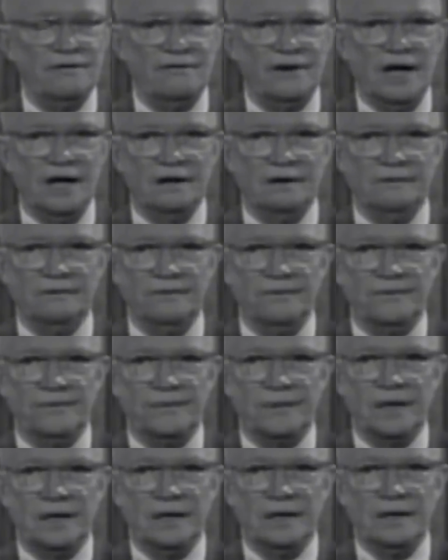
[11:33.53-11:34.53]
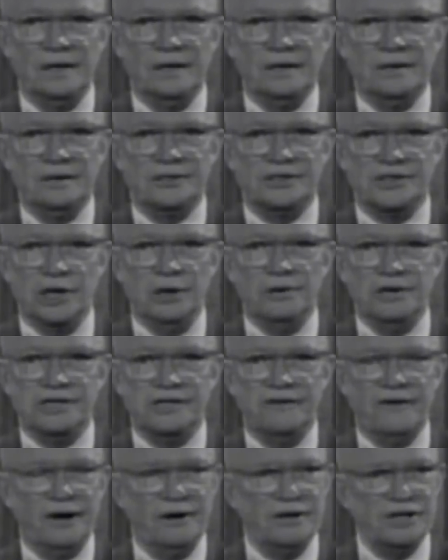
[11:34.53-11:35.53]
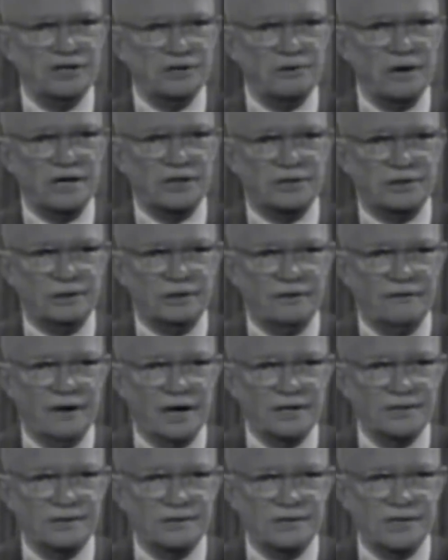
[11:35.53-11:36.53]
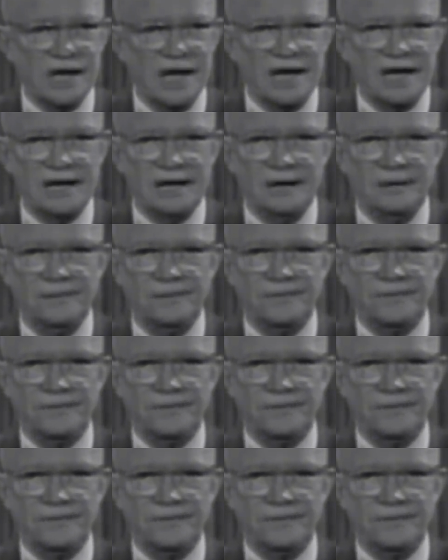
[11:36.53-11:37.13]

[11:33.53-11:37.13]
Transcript: involved. So is the very structure of our society.